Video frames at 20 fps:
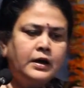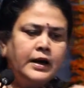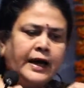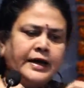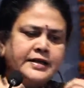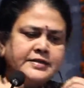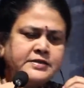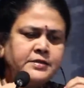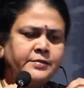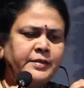
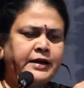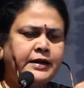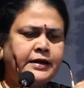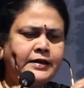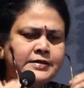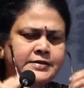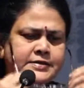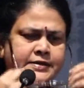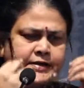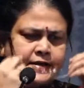And similar
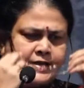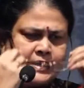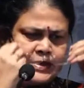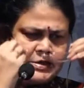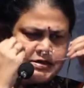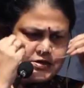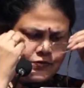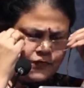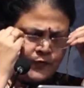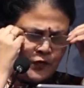is the
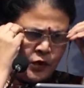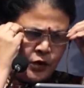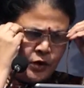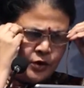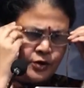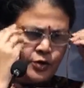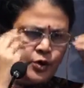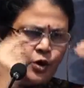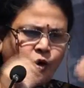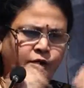case
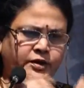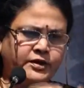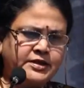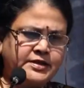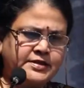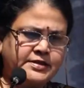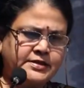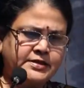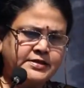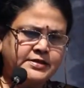for
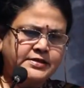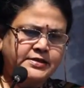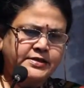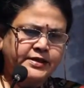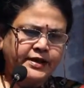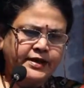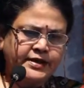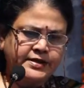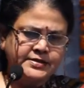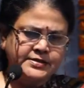northeastern
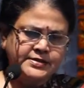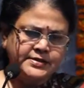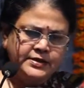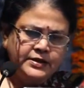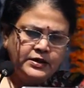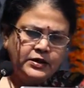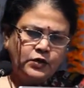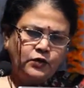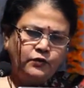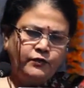
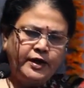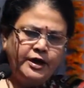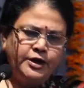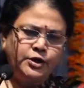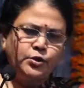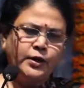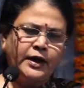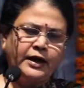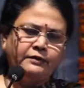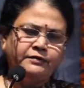states, where
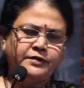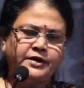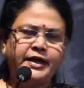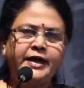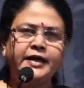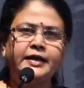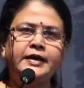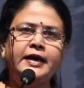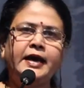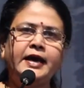you have
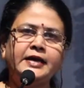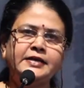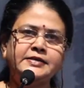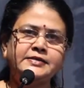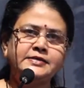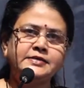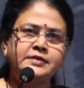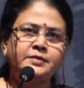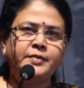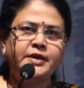10
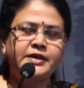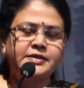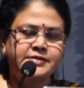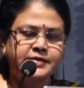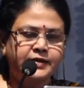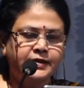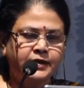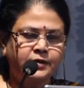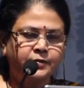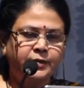lakhs as the
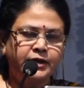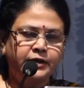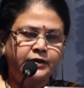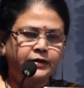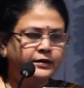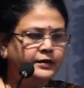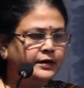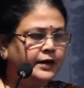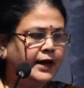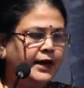basic limit
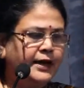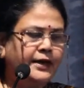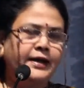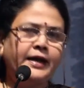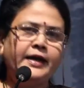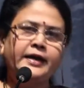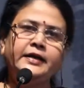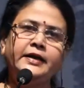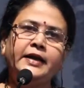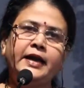and
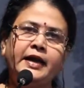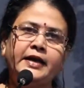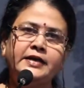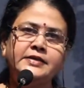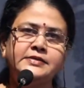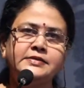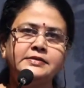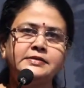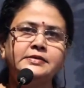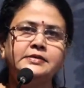9
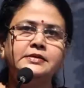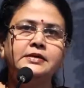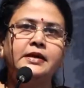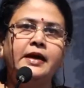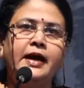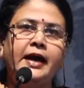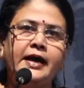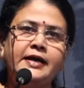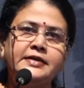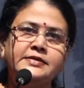lakhs
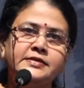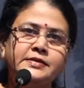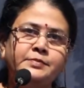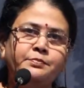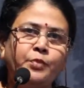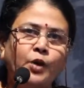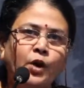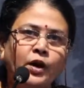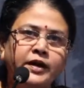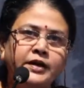as the
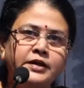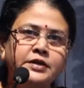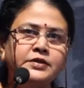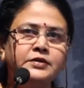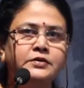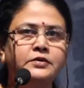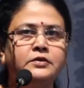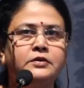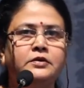point